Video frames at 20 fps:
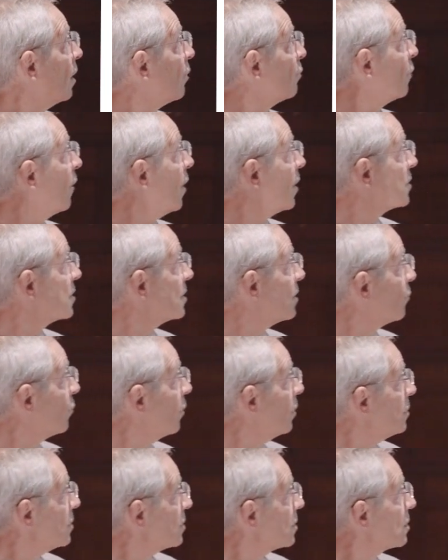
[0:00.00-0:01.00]
The first
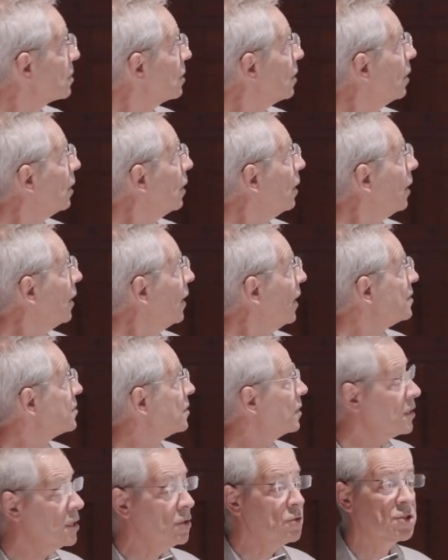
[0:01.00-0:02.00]
difference is
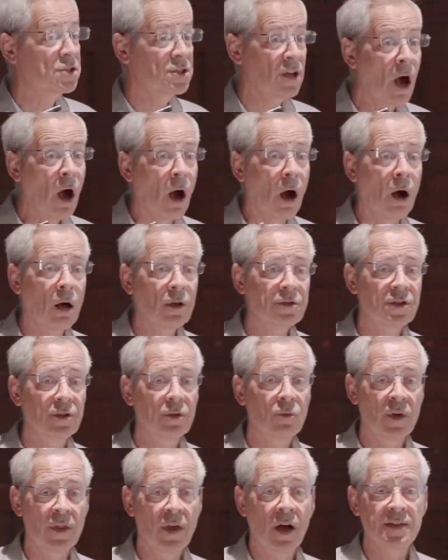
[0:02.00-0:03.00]
that you start
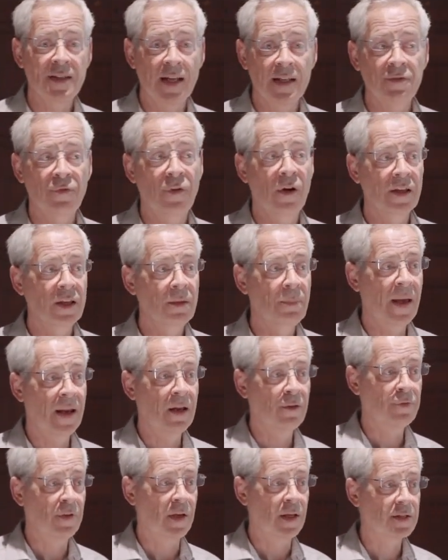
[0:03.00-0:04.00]
with identifying the
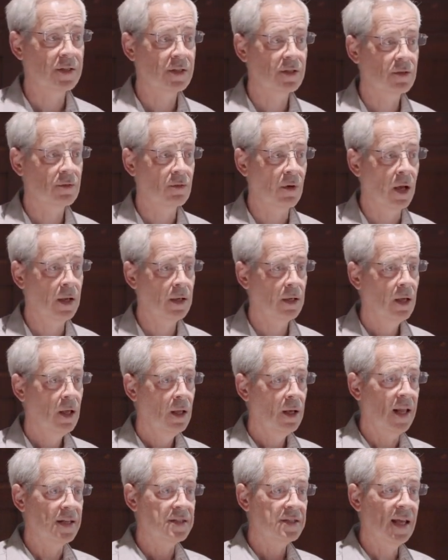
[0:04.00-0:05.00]
benefits, right?
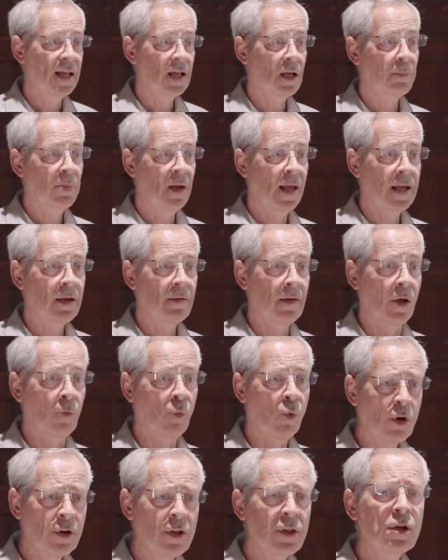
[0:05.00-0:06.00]
Let's take a
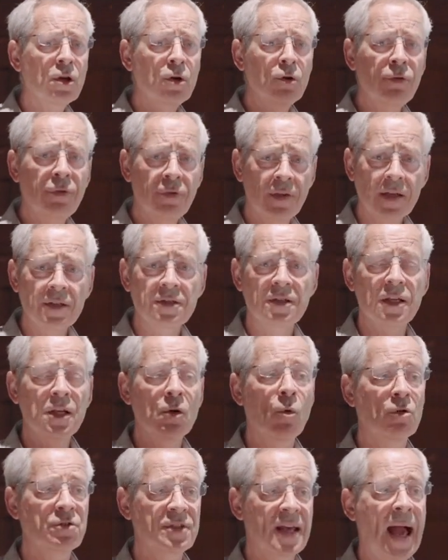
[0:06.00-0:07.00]
playground. What are the good things that
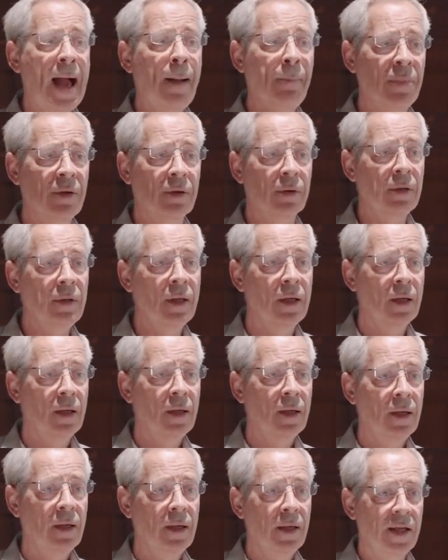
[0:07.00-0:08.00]
you want to happen
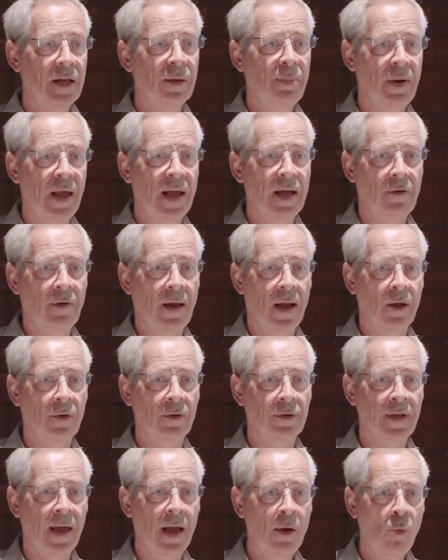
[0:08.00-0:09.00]
in a
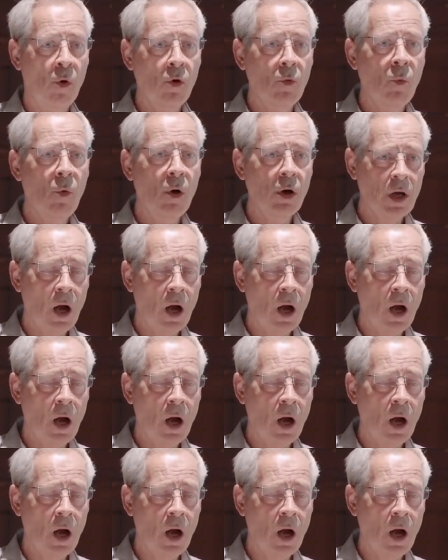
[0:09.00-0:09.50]
playground? Yeah? What